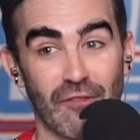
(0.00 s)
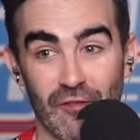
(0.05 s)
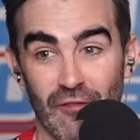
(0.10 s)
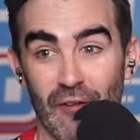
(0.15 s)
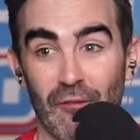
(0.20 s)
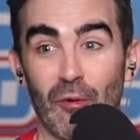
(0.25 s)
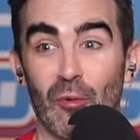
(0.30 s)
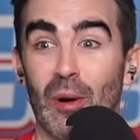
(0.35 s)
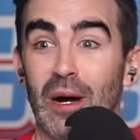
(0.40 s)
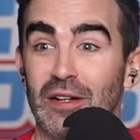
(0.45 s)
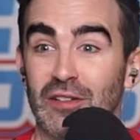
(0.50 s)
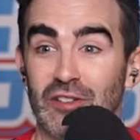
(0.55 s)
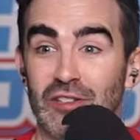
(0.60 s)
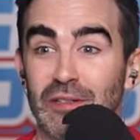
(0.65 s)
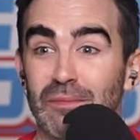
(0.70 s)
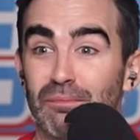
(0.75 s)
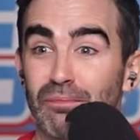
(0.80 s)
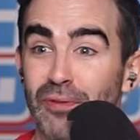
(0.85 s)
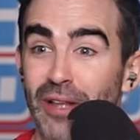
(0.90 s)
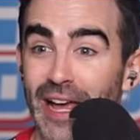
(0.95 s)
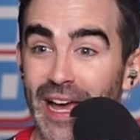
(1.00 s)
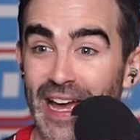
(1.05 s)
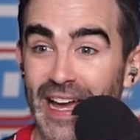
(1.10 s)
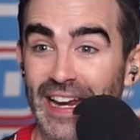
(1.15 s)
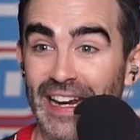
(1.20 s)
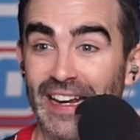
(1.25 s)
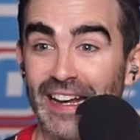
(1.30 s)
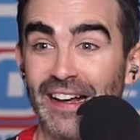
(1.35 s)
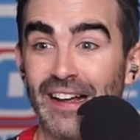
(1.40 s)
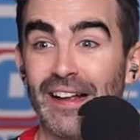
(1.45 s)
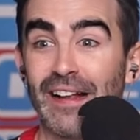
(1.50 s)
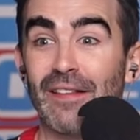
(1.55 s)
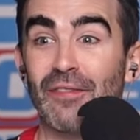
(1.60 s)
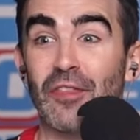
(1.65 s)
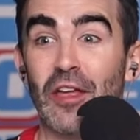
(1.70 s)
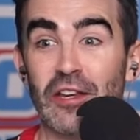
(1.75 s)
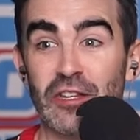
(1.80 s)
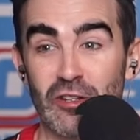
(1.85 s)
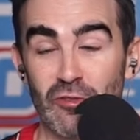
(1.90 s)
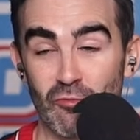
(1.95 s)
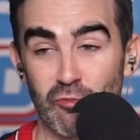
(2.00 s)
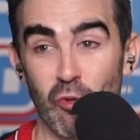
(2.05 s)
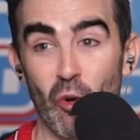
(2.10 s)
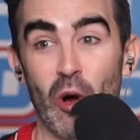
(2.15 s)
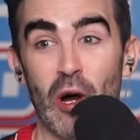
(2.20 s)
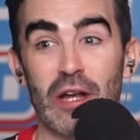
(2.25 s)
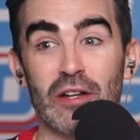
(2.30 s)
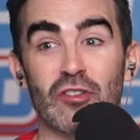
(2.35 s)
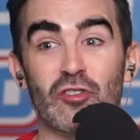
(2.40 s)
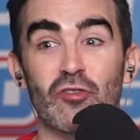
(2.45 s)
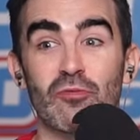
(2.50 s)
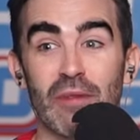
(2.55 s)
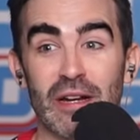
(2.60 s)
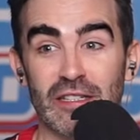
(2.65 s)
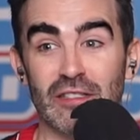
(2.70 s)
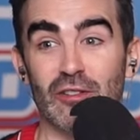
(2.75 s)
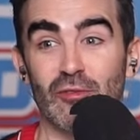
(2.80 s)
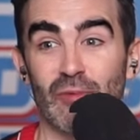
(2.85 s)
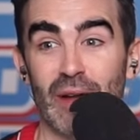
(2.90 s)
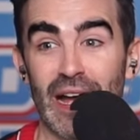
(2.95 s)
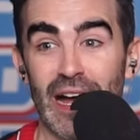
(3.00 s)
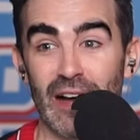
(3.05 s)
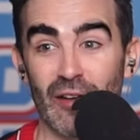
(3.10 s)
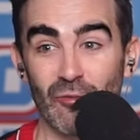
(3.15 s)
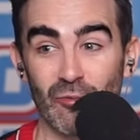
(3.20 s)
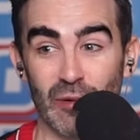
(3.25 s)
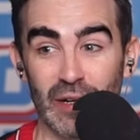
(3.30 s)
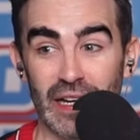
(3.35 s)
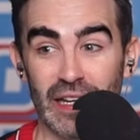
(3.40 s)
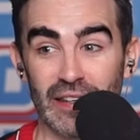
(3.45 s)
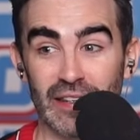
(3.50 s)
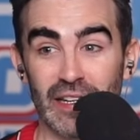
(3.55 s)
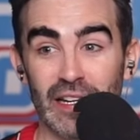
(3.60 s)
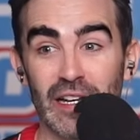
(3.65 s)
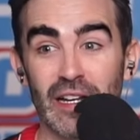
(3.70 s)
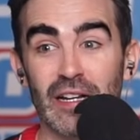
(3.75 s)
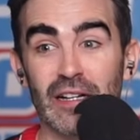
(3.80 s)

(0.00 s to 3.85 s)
if you've ever watched him play, that you'd want to mess around with.